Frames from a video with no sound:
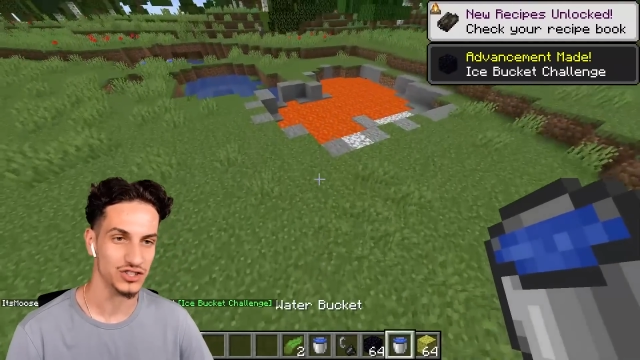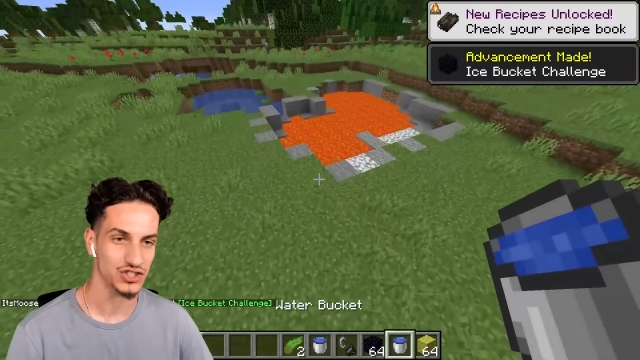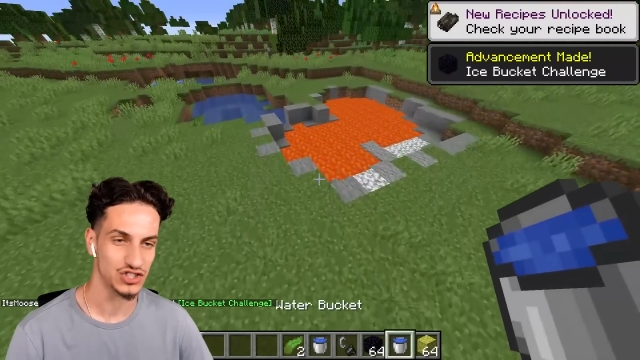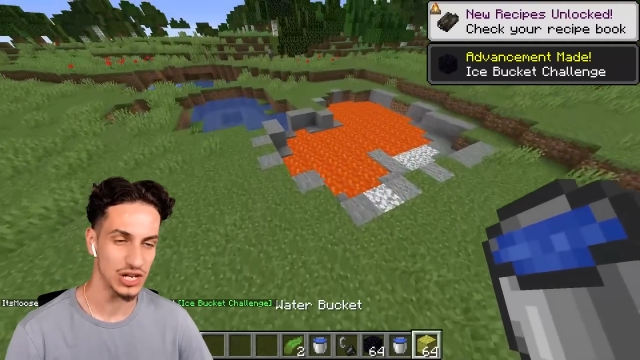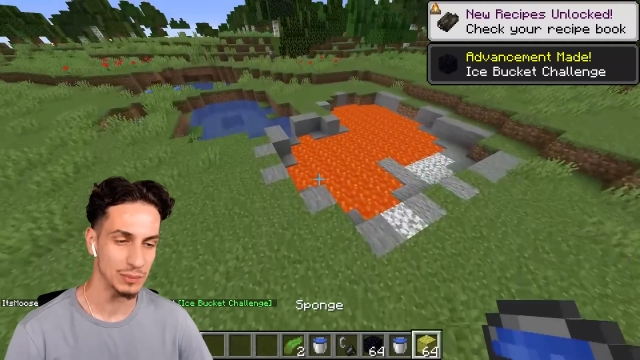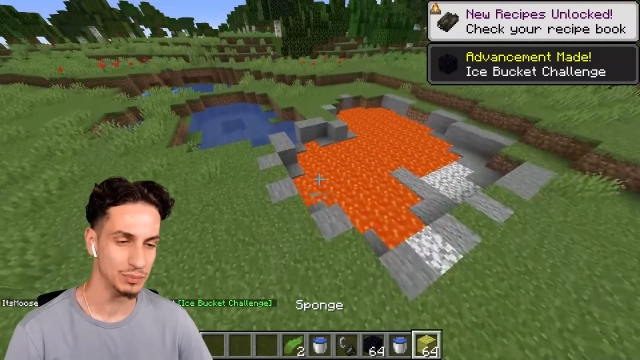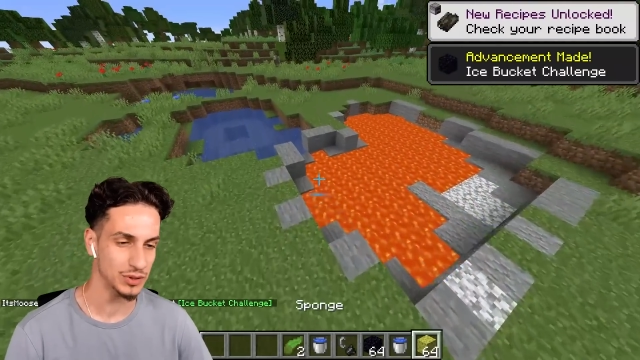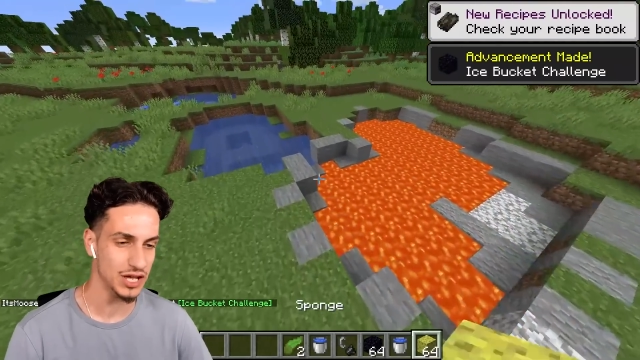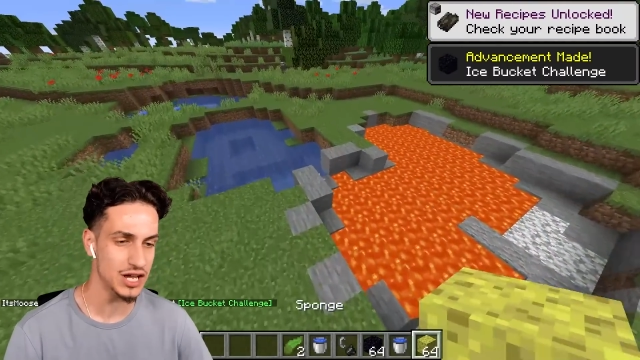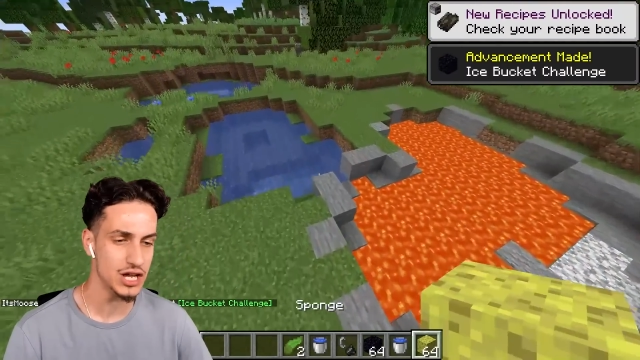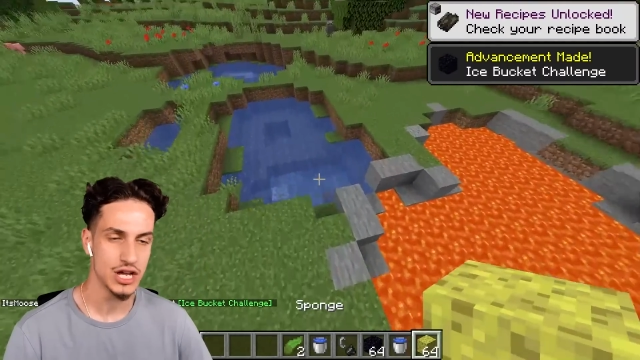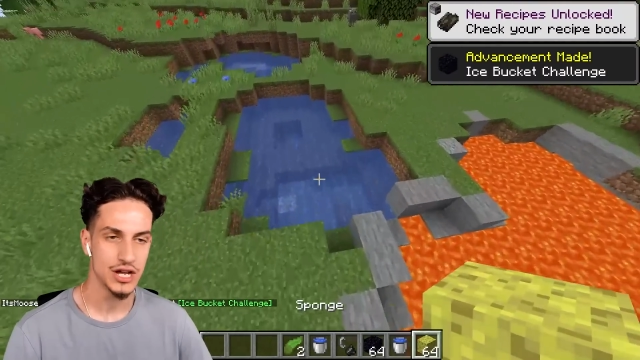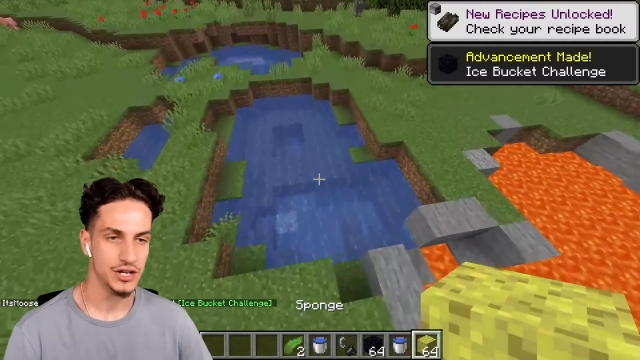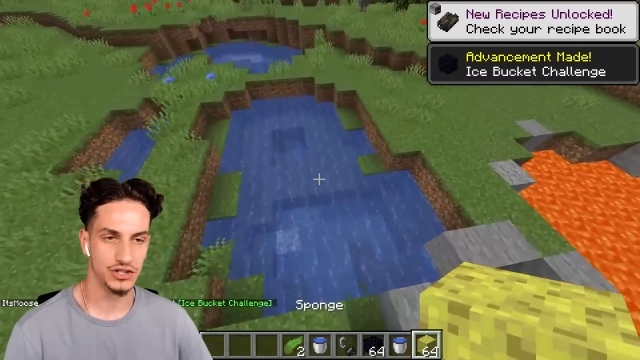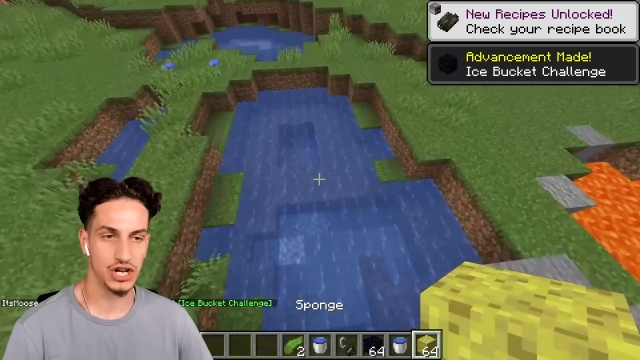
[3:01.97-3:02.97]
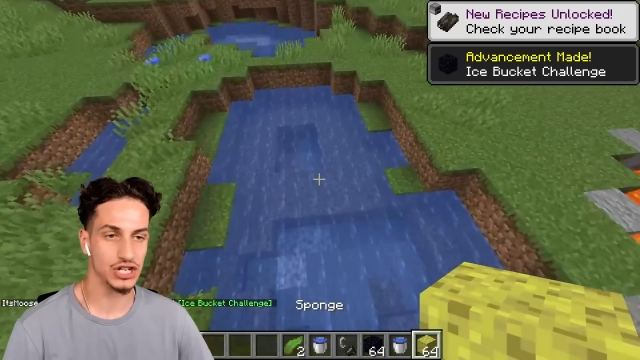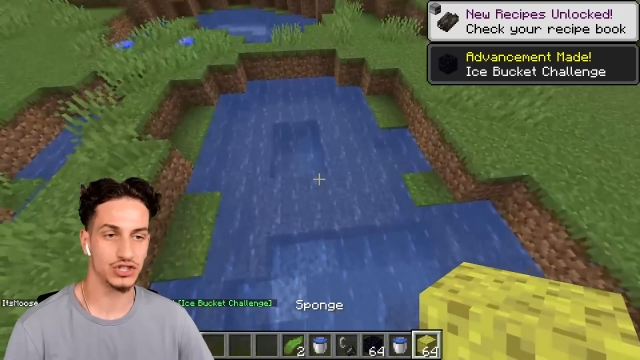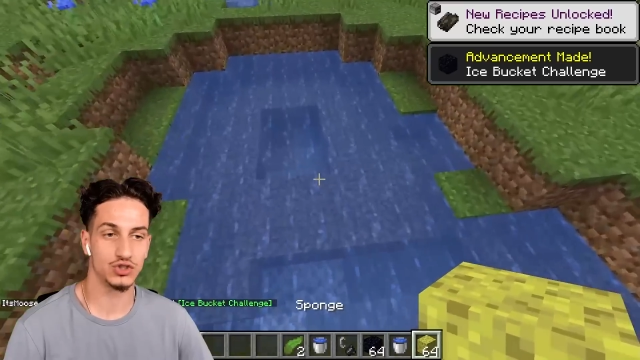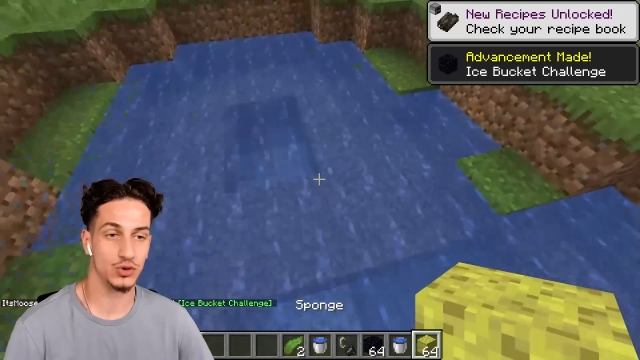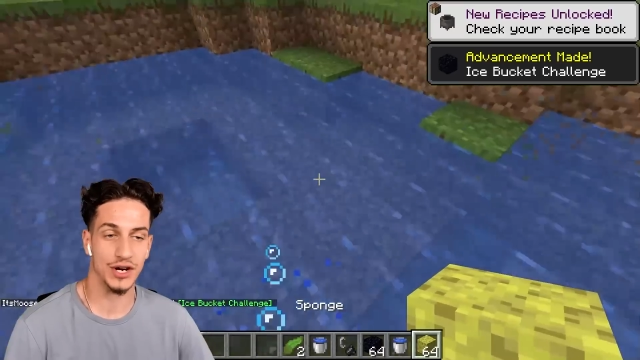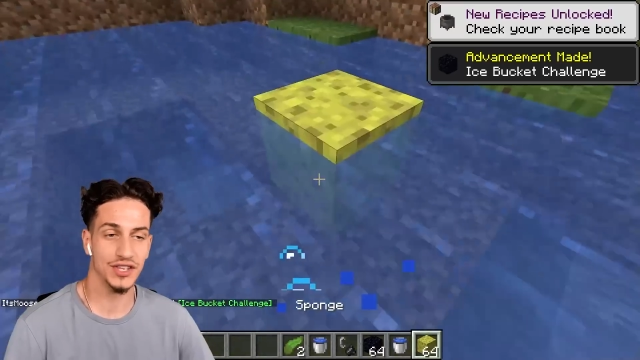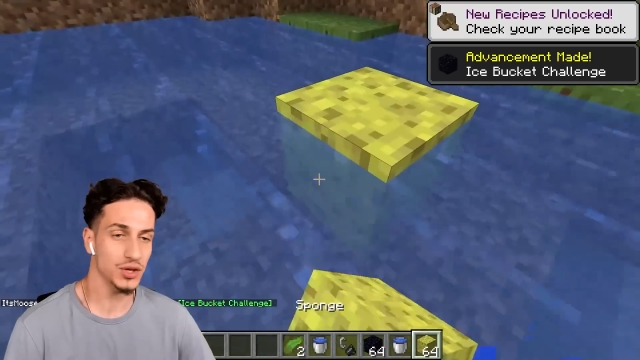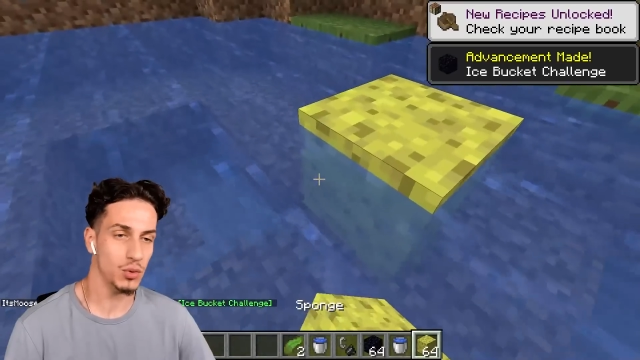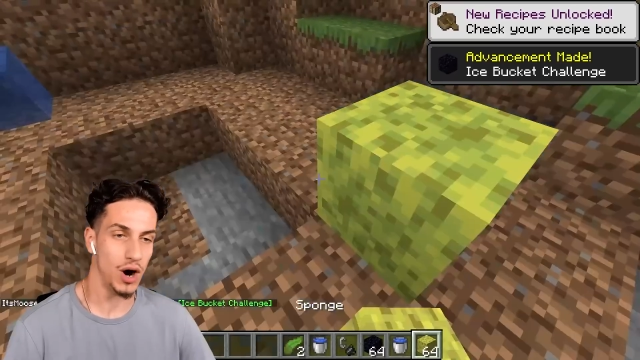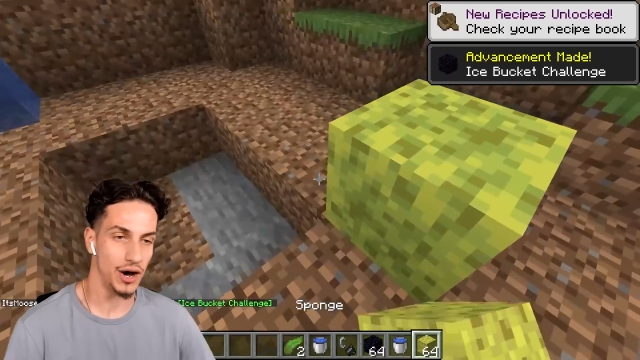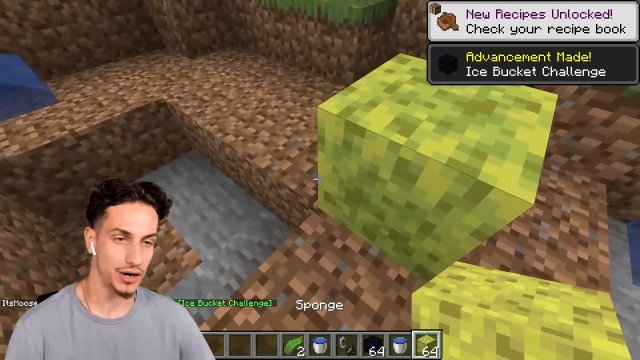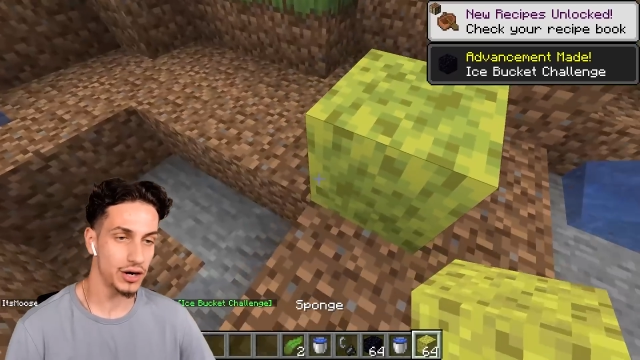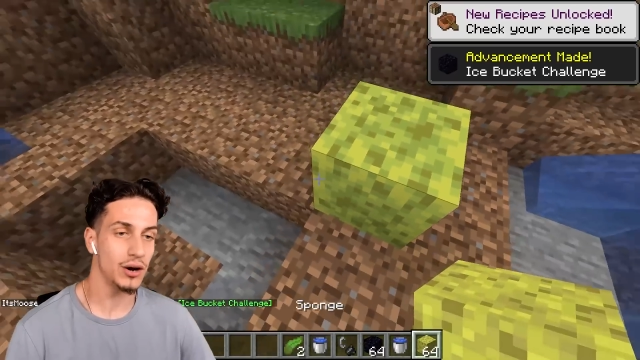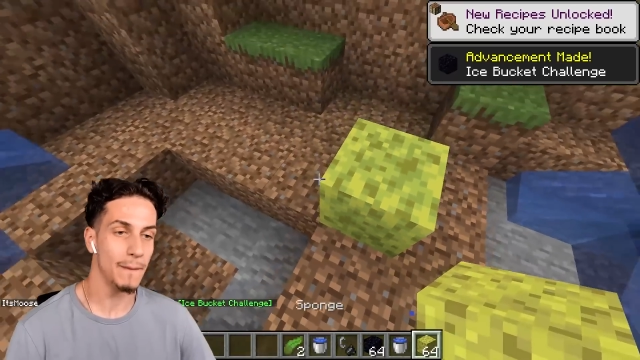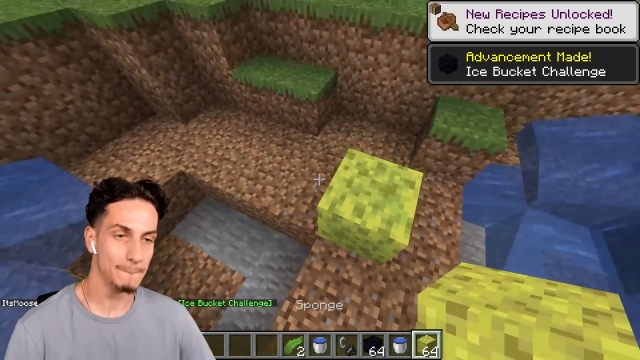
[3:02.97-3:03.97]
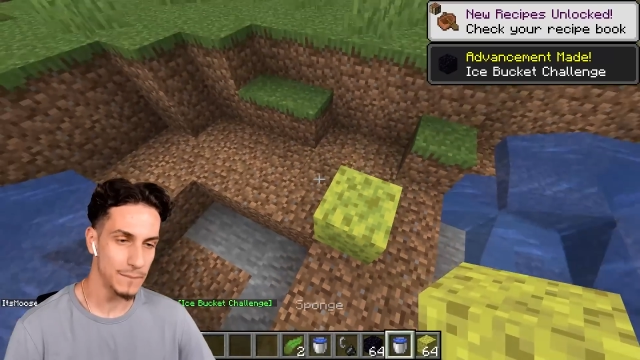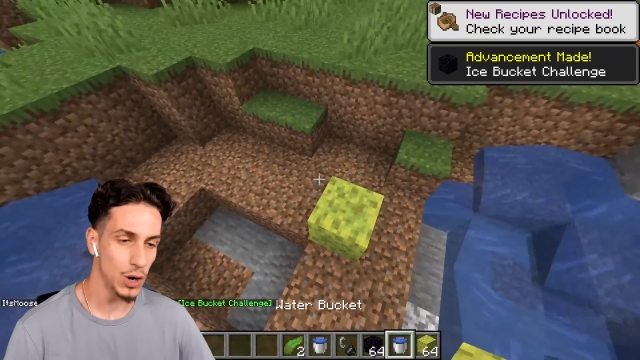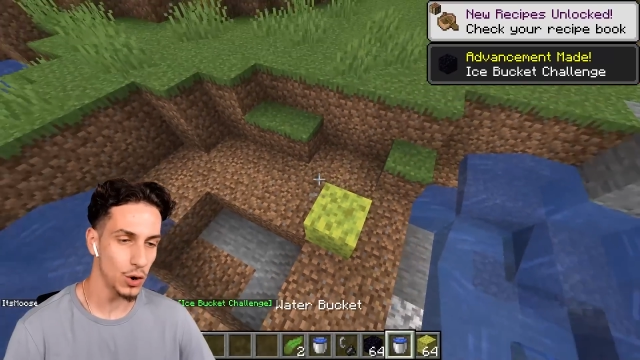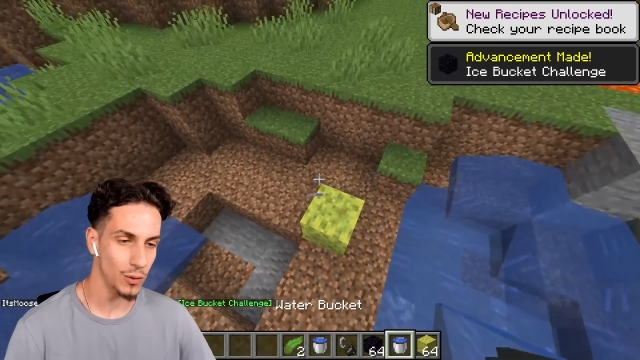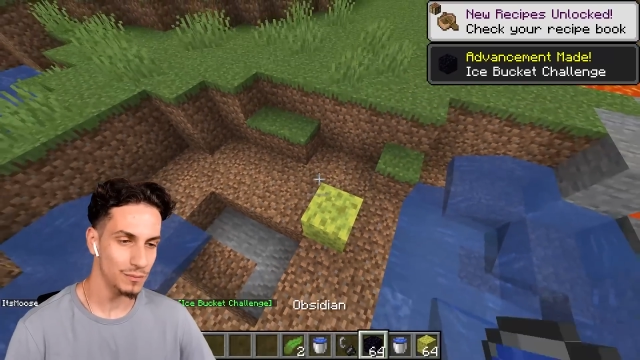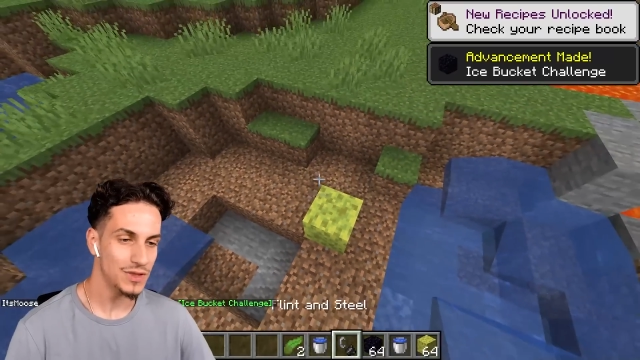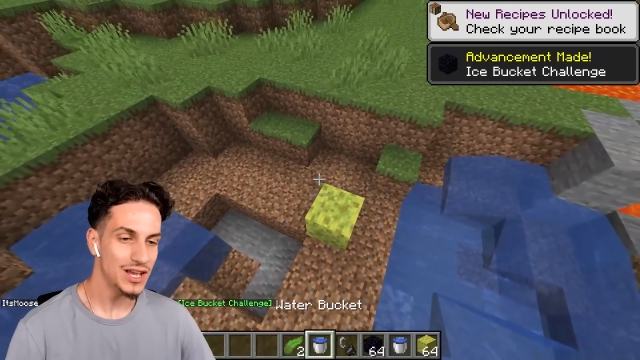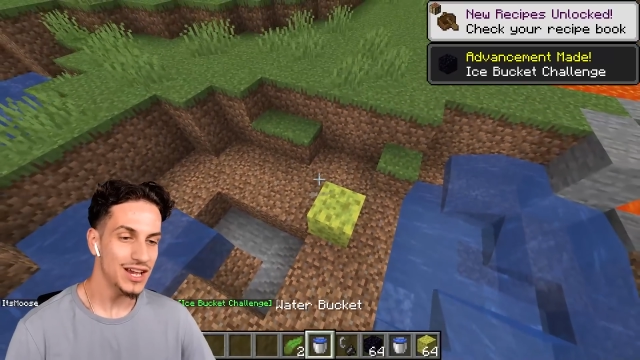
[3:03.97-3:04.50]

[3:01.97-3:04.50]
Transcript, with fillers: Simply, just drain the water, boom.